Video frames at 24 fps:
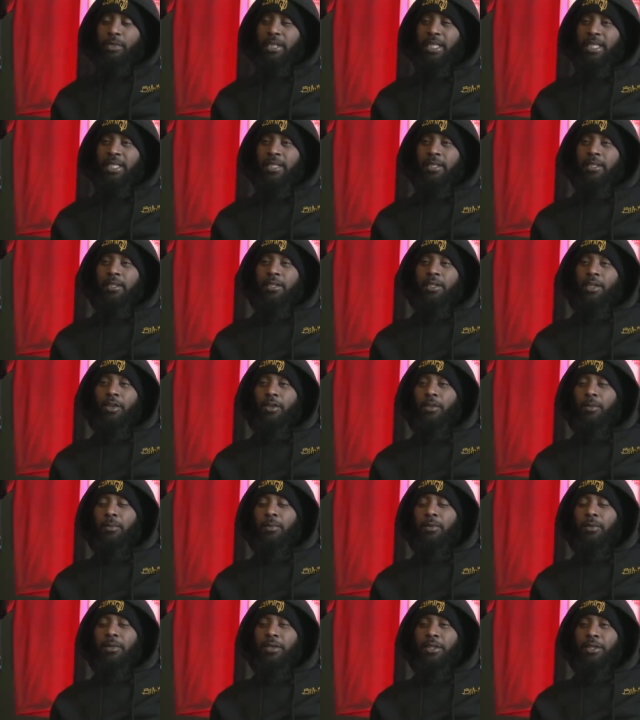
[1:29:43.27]
That's a
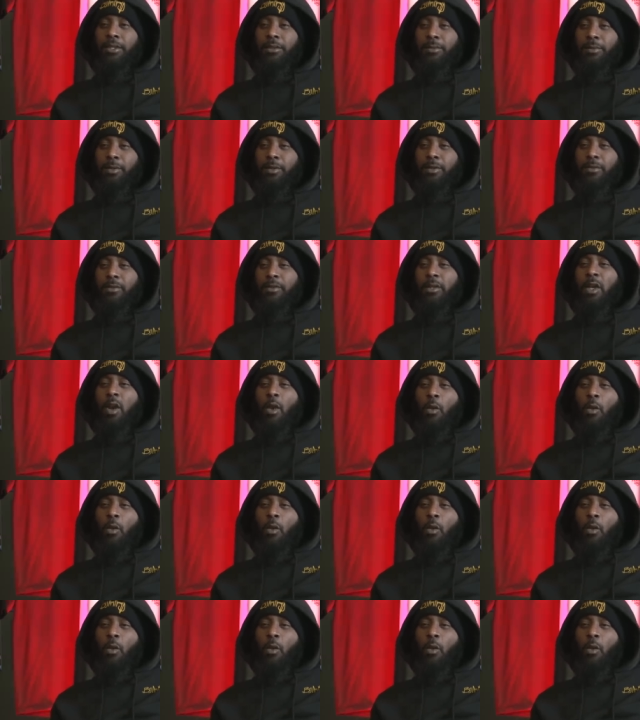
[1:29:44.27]
turning point in the movie.